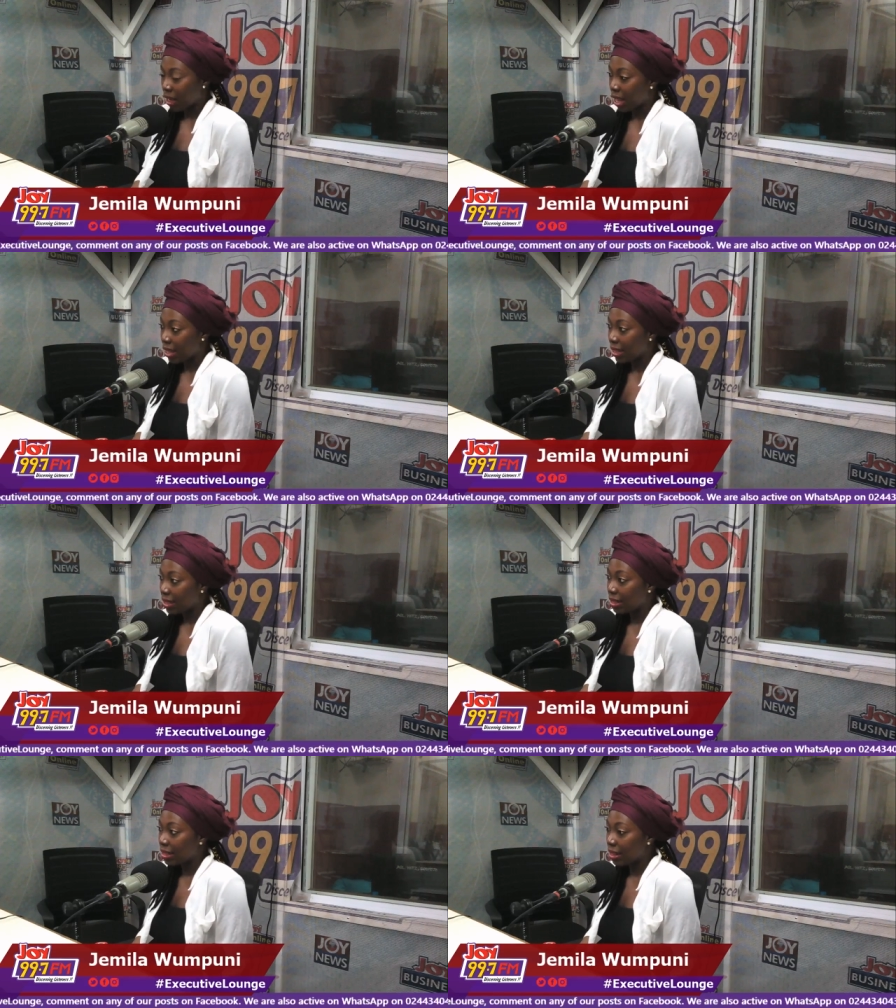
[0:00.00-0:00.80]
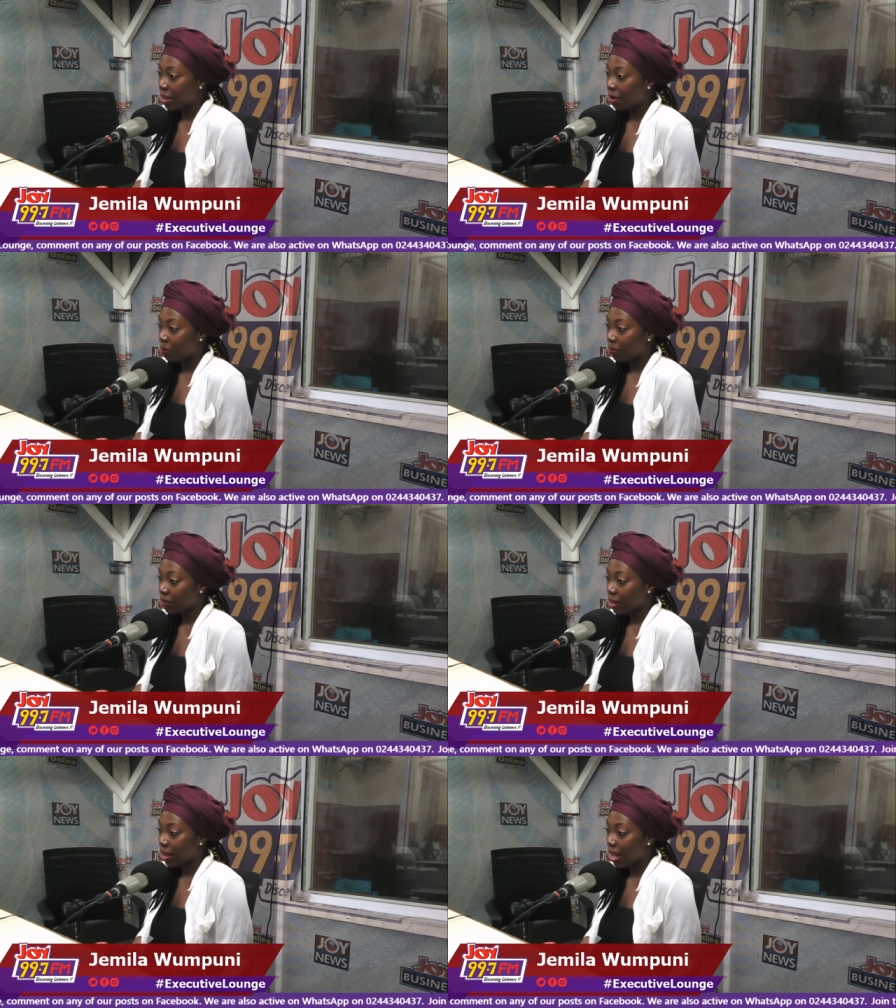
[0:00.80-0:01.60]
and
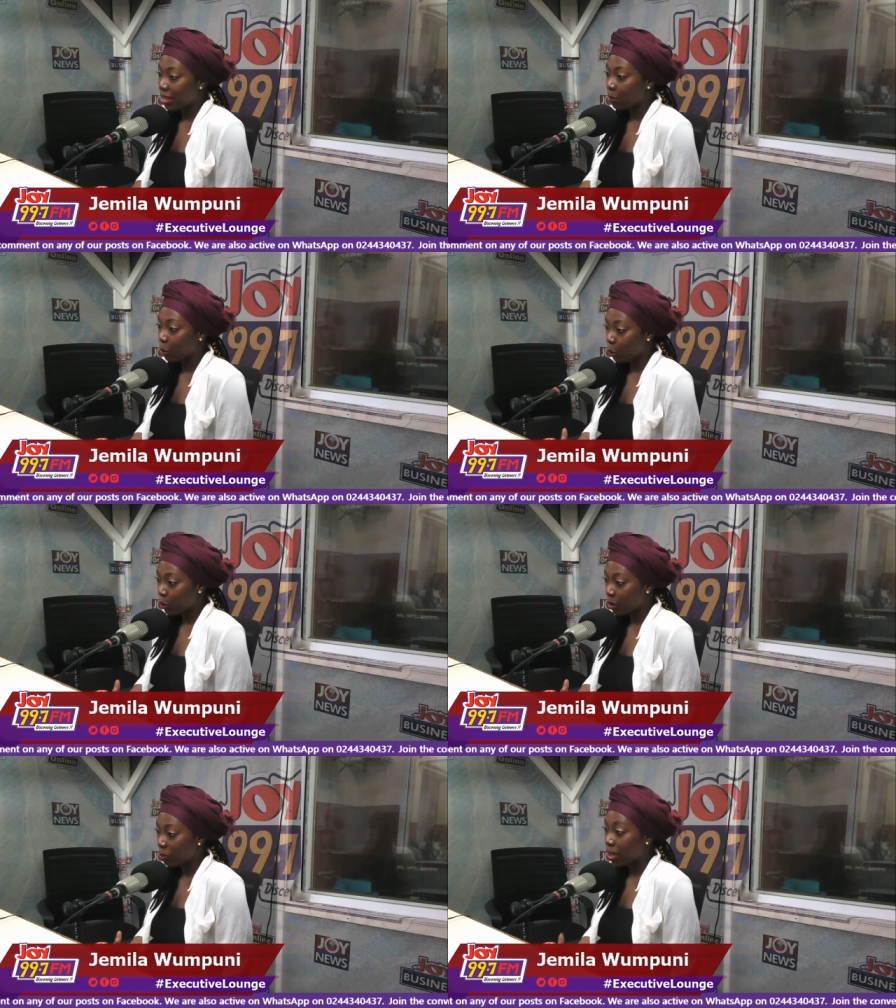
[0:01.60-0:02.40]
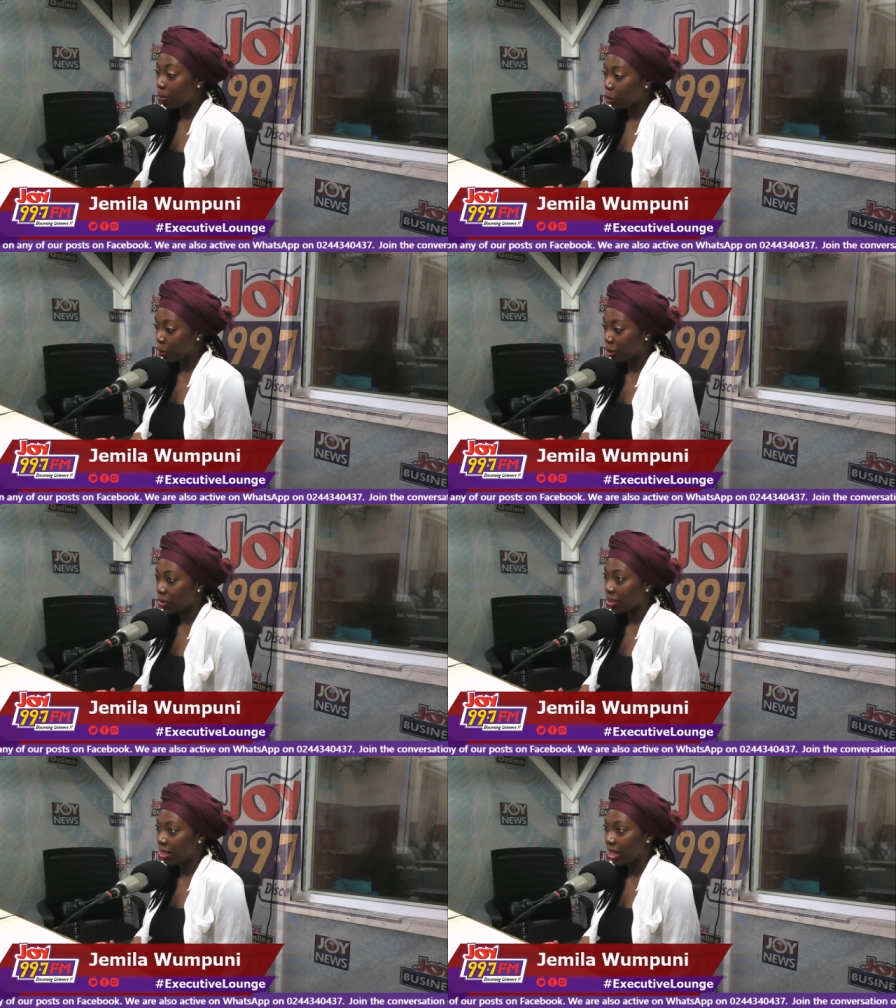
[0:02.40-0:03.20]
um, as someone who's a people
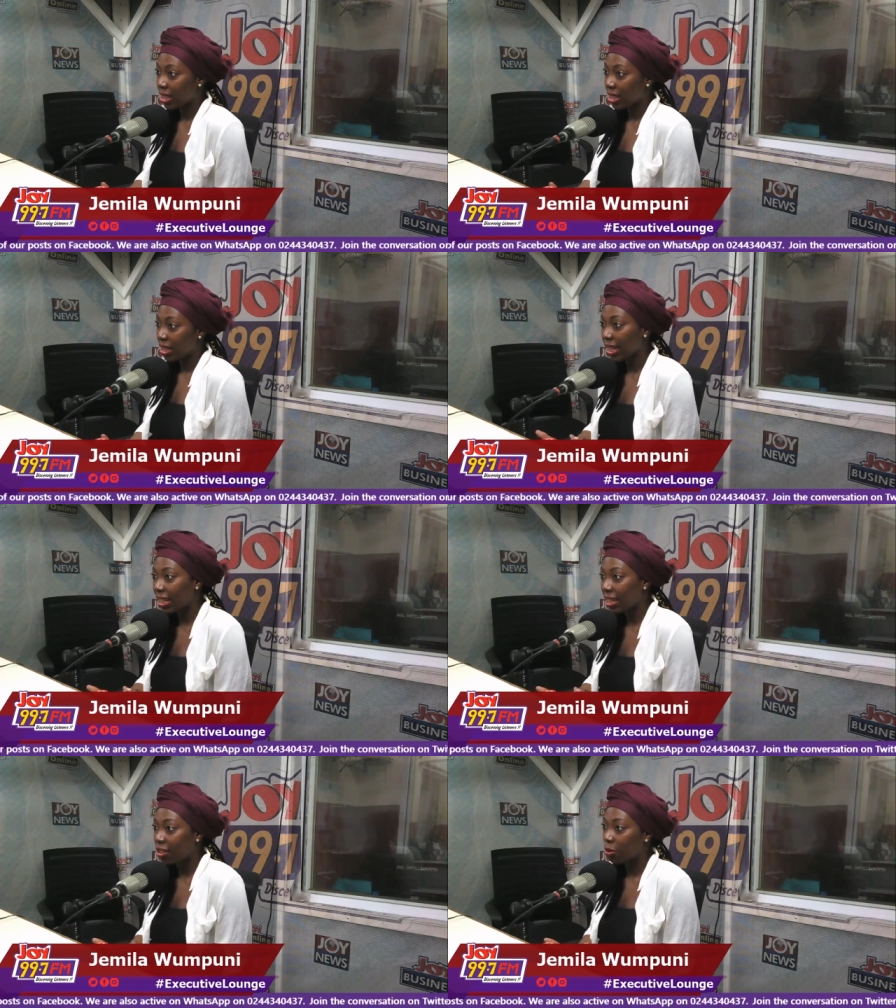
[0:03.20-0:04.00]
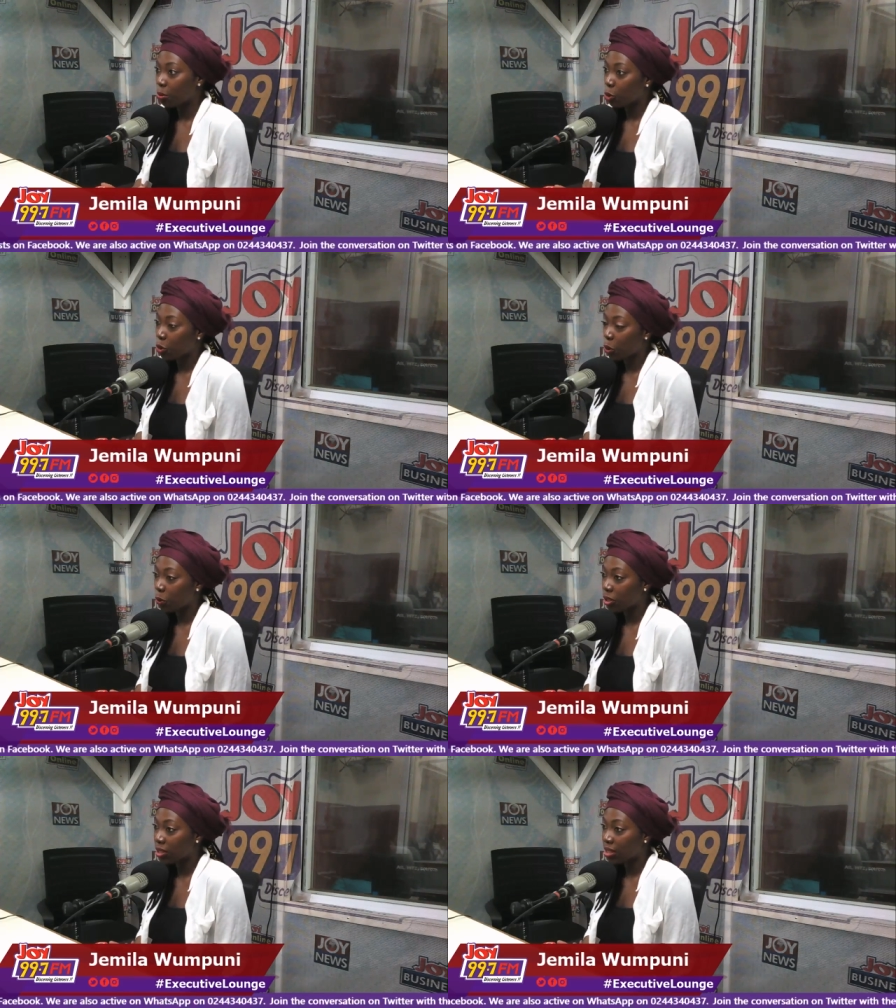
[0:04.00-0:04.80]
person, I think I geared more
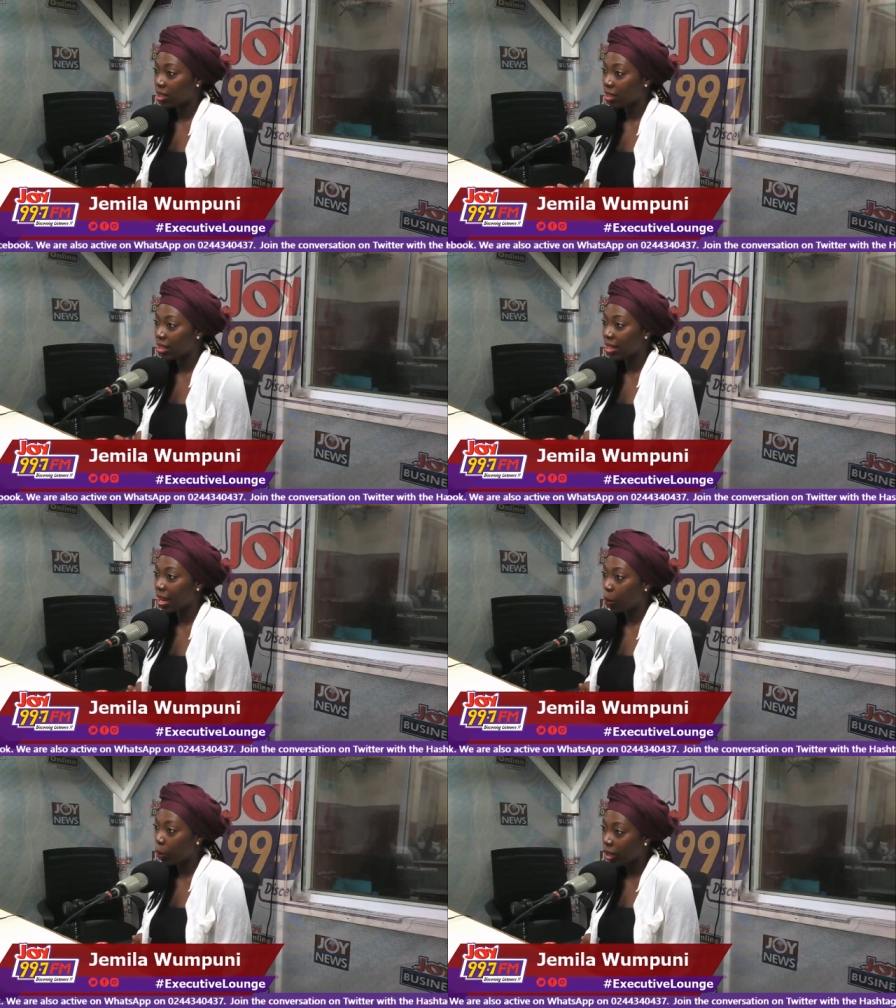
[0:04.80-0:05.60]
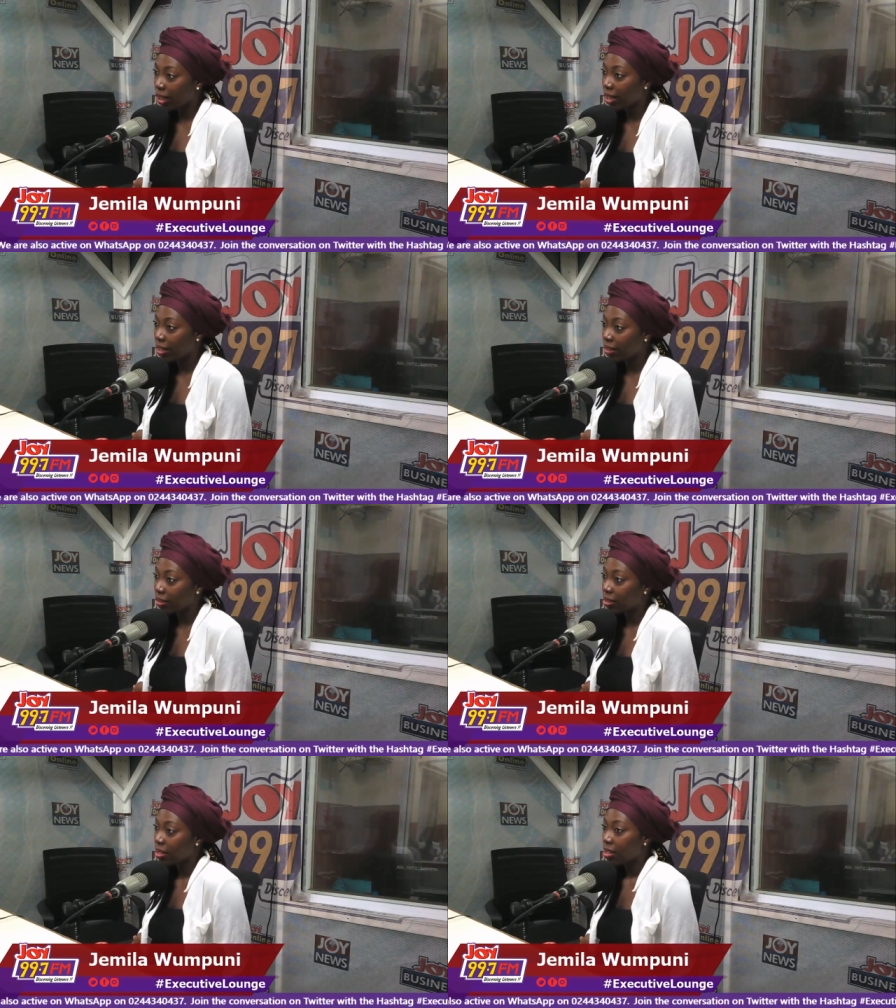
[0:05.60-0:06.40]
towards the networking